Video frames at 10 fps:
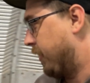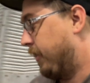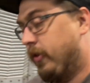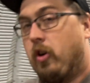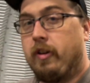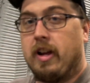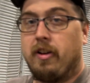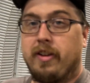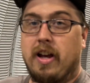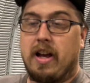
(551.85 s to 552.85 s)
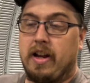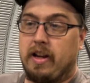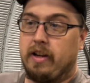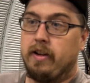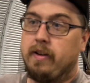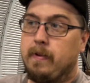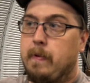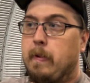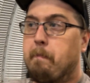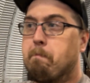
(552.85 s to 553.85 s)
In all reality, I,
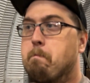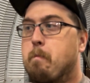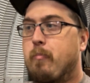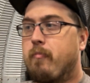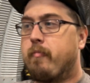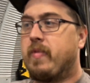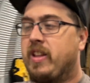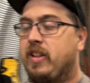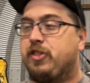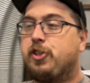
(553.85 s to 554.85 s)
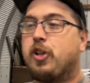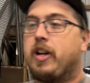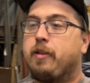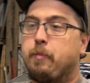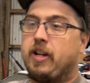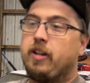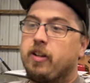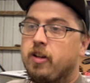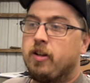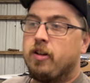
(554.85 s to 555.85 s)
unless you're trying to make
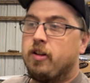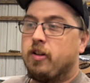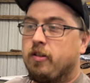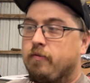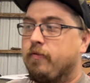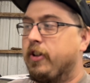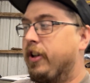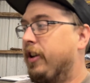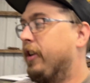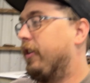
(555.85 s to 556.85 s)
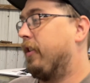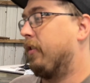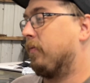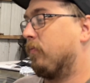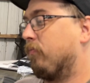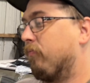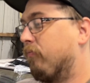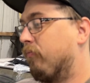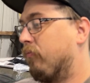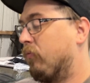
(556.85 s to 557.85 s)
uh,
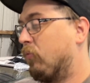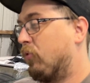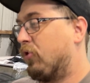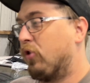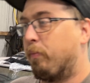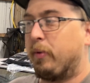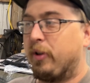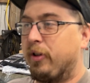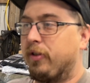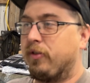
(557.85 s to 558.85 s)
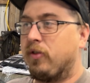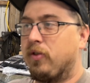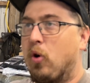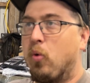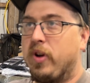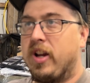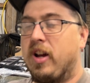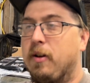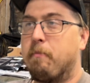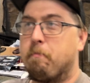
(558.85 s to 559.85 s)
super
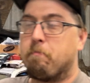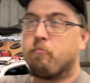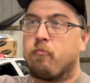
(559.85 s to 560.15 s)
OEM,